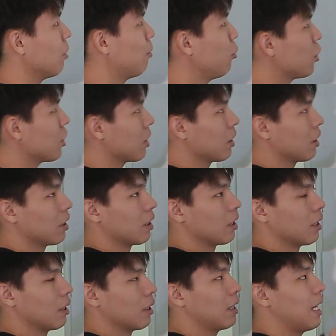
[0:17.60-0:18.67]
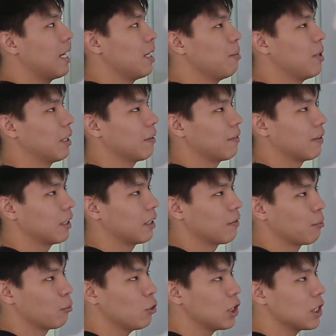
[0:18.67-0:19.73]
And let's suppose the sum rule f
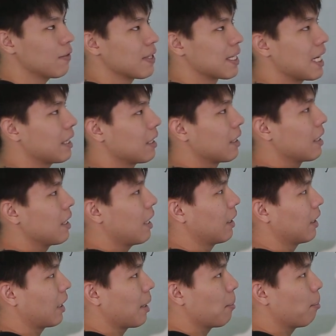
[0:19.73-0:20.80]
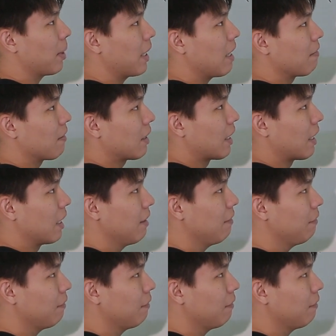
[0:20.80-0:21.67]
is given before the elements of this set,